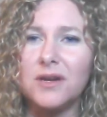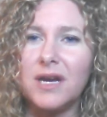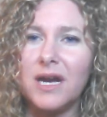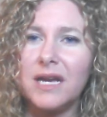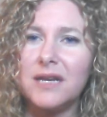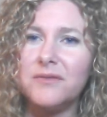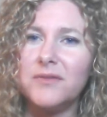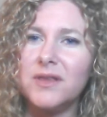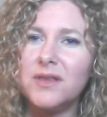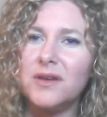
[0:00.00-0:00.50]

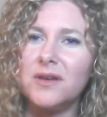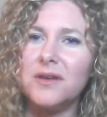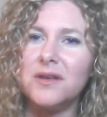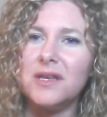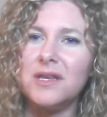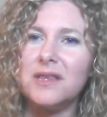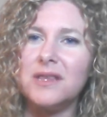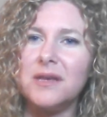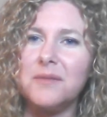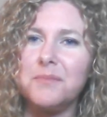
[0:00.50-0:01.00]
kind of in
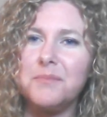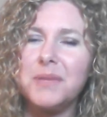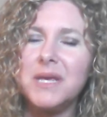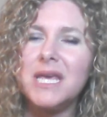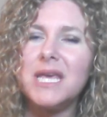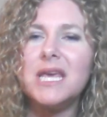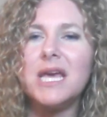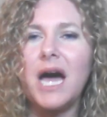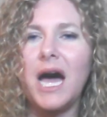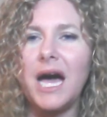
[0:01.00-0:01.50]
the in the
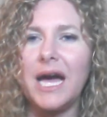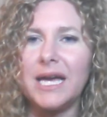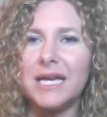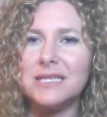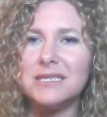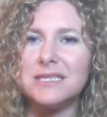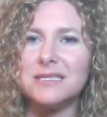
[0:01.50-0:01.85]
PI